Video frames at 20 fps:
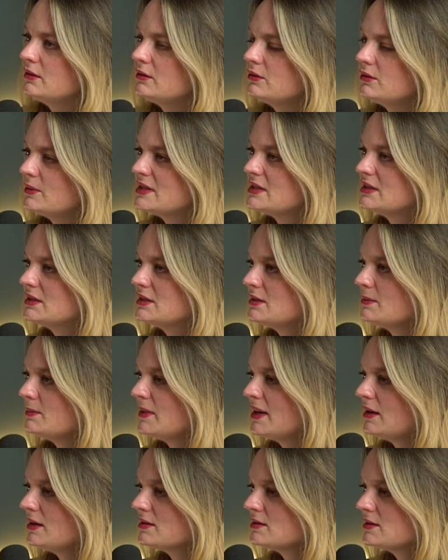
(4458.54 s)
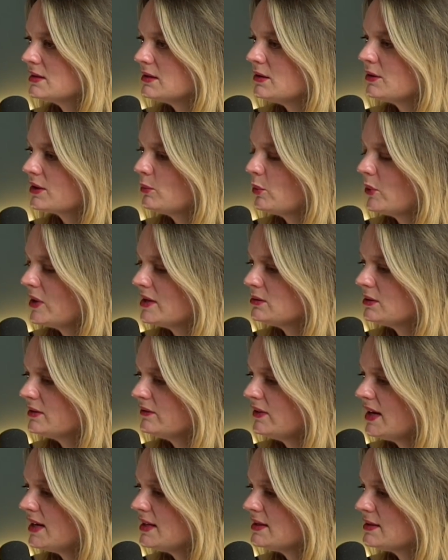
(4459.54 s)
reasons that my cousins locked them away to
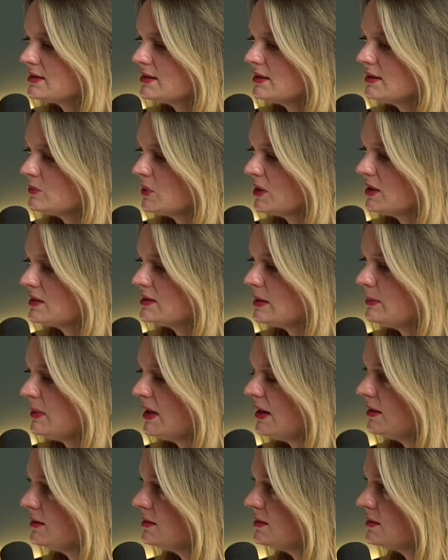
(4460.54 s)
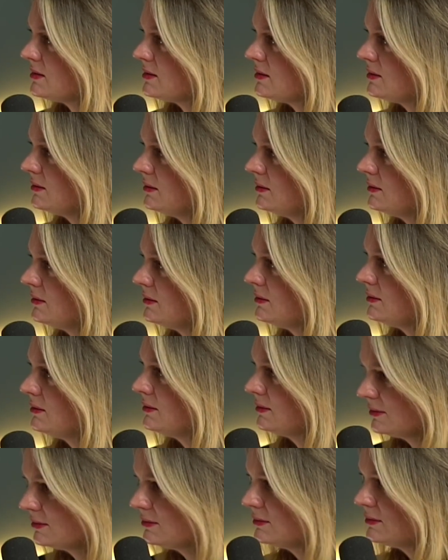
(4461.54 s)
revise is because their parents
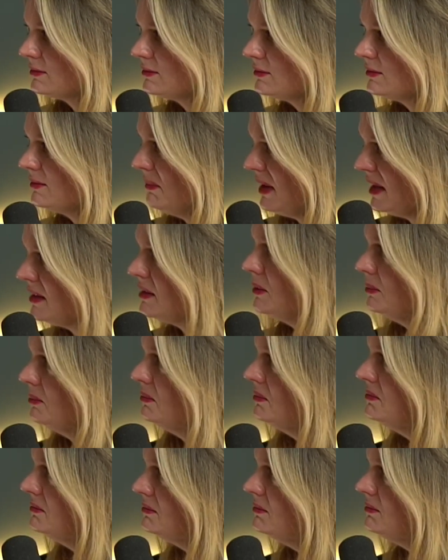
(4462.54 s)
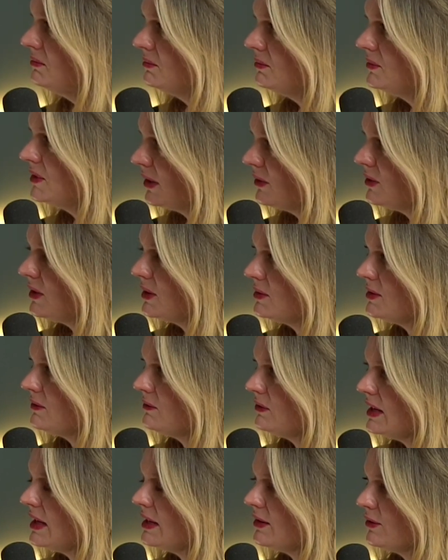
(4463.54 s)
made them, you know, the
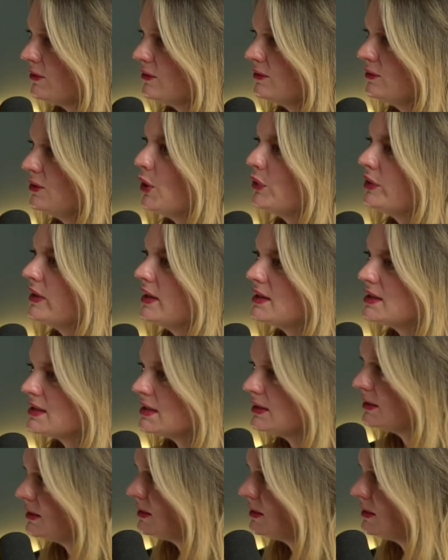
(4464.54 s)
fear of God they instilled